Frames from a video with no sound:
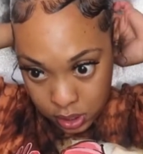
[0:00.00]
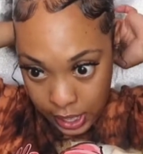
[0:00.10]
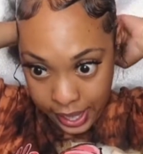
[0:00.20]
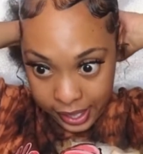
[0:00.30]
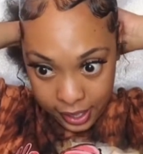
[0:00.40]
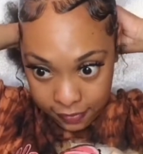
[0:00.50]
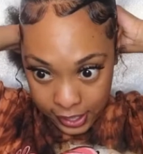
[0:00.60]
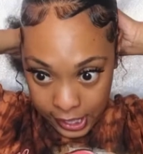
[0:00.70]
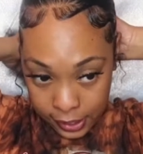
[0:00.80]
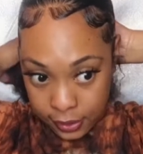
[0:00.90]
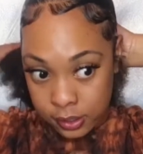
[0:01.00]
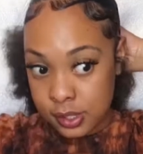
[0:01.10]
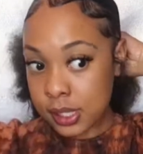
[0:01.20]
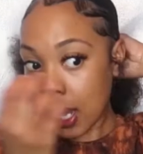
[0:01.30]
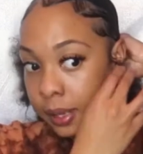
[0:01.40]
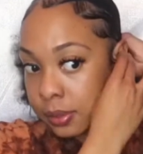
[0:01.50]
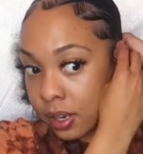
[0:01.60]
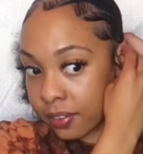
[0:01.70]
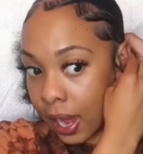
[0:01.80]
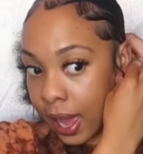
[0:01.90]
I have had those times
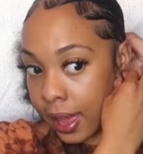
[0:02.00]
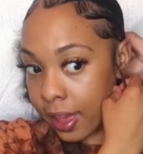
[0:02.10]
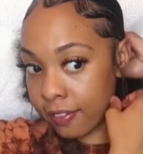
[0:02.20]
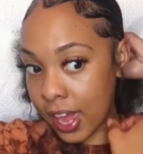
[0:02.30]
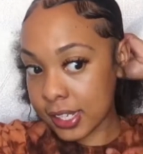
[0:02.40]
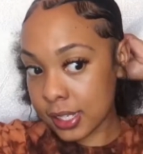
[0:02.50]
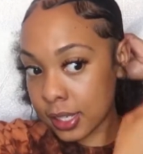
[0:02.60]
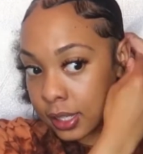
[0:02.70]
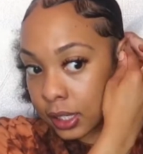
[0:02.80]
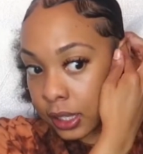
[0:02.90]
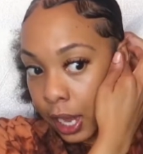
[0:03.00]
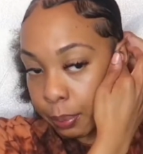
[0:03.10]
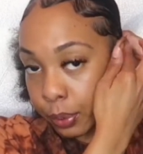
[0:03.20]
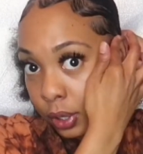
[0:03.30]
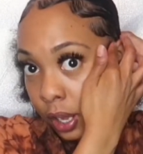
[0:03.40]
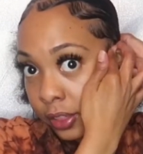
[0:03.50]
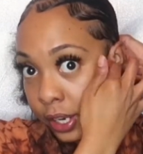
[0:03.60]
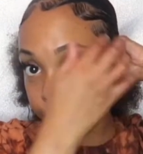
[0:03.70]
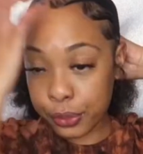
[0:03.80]
where I have accidentally not pulled all the hair